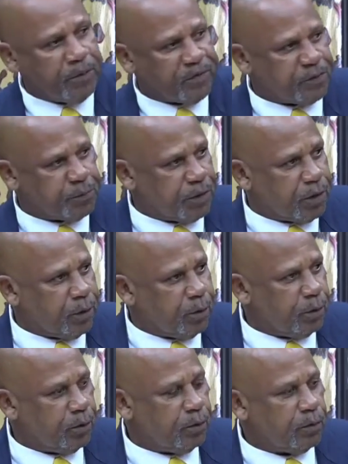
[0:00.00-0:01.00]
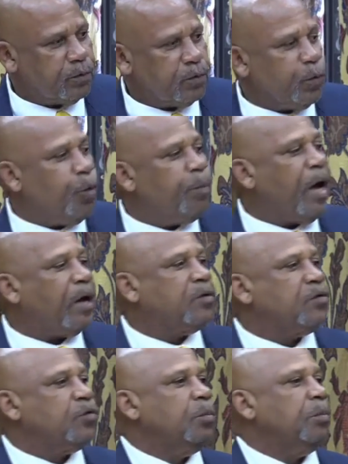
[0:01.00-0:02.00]
Speaker, to go back
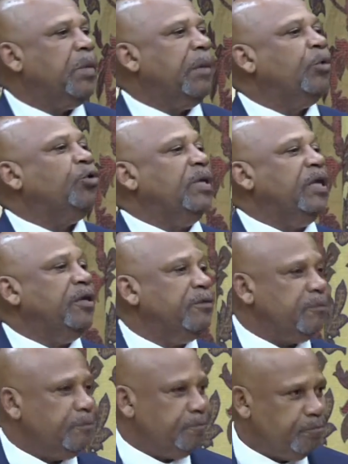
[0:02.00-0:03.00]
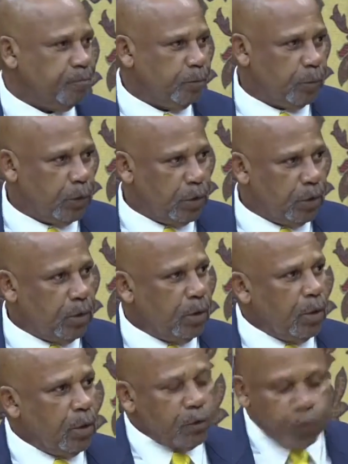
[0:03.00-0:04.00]
to memory lane.
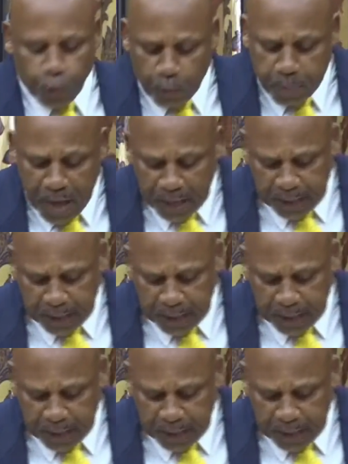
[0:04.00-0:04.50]
To go back